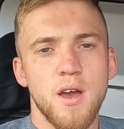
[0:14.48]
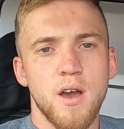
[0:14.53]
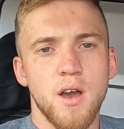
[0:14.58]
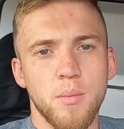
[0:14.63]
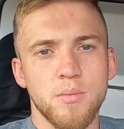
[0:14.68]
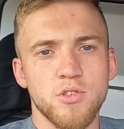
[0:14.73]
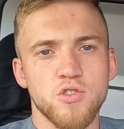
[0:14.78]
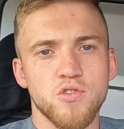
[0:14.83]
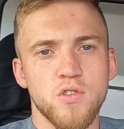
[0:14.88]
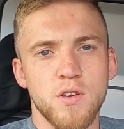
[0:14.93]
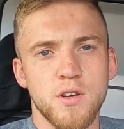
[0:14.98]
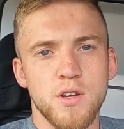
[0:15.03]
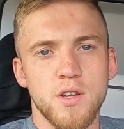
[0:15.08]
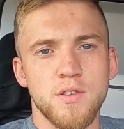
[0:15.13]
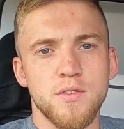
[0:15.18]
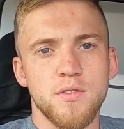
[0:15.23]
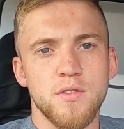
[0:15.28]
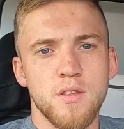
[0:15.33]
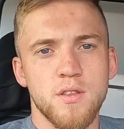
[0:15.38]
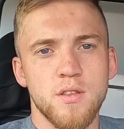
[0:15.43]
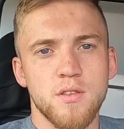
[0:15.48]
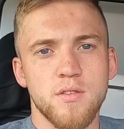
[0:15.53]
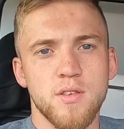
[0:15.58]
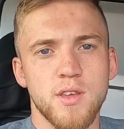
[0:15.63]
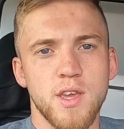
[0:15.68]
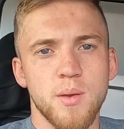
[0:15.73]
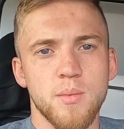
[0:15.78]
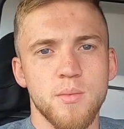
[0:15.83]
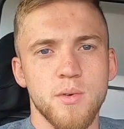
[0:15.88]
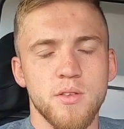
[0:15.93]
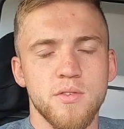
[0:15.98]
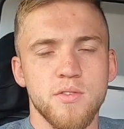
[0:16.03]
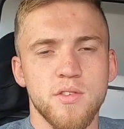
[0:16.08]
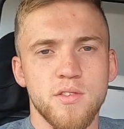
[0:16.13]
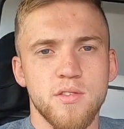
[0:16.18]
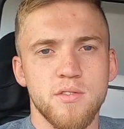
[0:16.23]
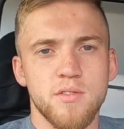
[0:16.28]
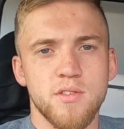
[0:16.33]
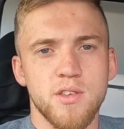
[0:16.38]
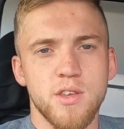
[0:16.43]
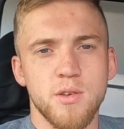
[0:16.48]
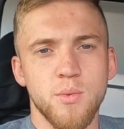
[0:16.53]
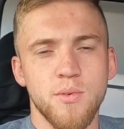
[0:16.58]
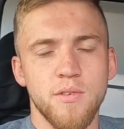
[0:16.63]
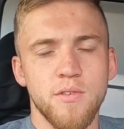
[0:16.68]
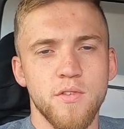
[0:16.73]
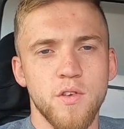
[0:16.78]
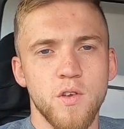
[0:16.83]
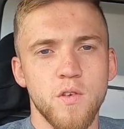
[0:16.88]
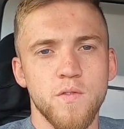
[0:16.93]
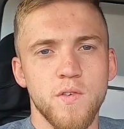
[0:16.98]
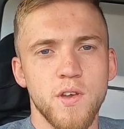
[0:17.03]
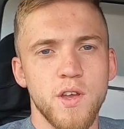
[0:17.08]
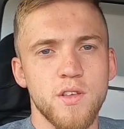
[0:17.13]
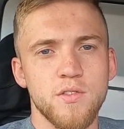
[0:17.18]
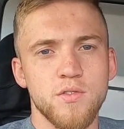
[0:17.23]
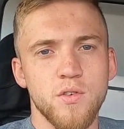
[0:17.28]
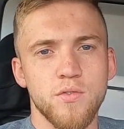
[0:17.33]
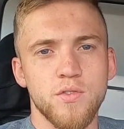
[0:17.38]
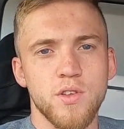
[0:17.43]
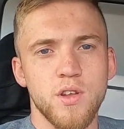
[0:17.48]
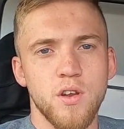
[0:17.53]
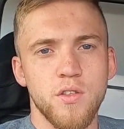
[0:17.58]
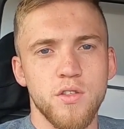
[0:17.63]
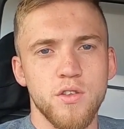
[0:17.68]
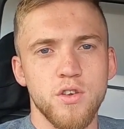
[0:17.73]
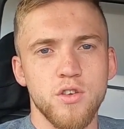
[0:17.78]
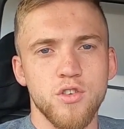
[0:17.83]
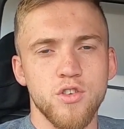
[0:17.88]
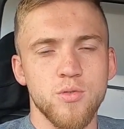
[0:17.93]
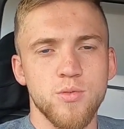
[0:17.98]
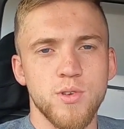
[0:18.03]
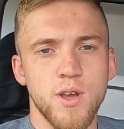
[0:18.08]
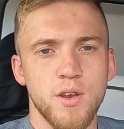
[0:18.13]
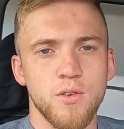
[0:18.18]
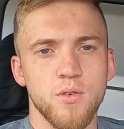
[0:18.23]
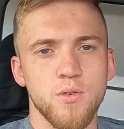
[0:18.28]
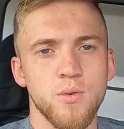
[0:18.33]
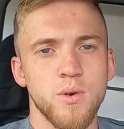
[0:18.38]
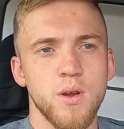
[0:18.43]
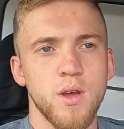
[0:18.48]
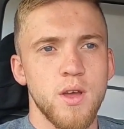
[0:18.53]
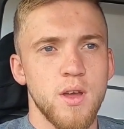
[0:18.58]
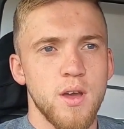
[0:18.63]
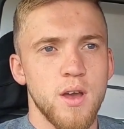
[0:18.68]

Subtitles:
But I've been struggling to keep consistency with a few things, obviously like the YouTube channel,